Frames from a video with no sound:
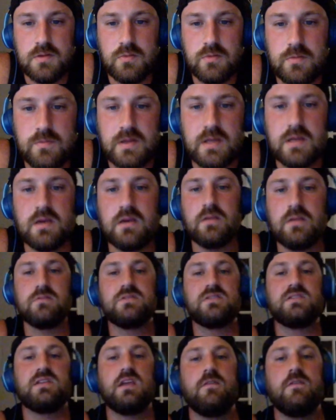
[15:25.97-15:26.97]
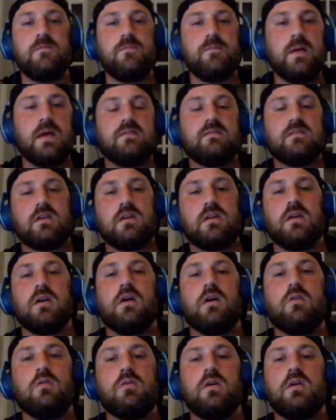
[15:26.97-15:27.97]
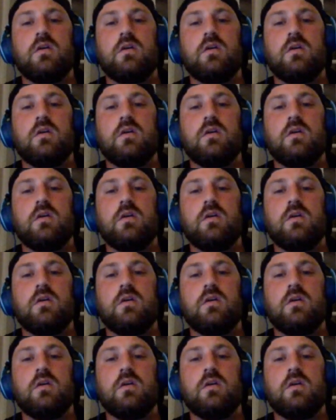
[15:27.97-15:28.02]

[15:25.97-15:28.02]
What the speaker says: would be another safe bet to go.